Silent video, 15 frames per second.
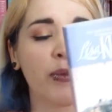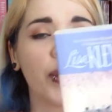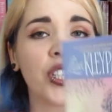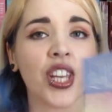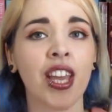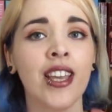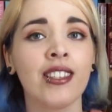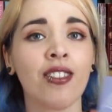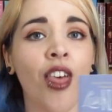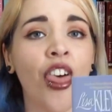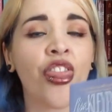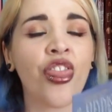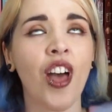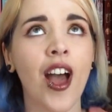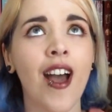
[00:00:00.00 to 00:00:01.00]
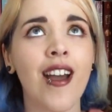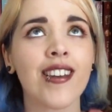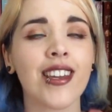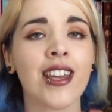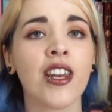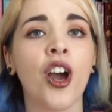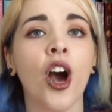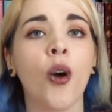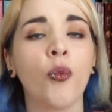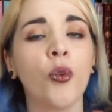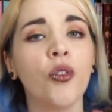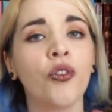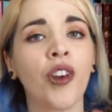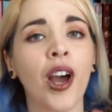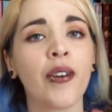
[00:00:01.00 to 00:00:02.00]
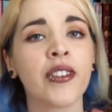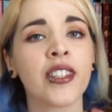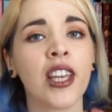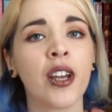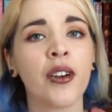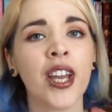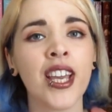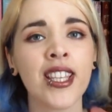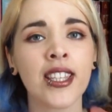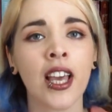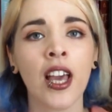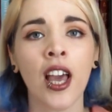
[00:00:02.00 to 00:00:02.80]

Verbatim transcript: which is the third in her Wallflower series.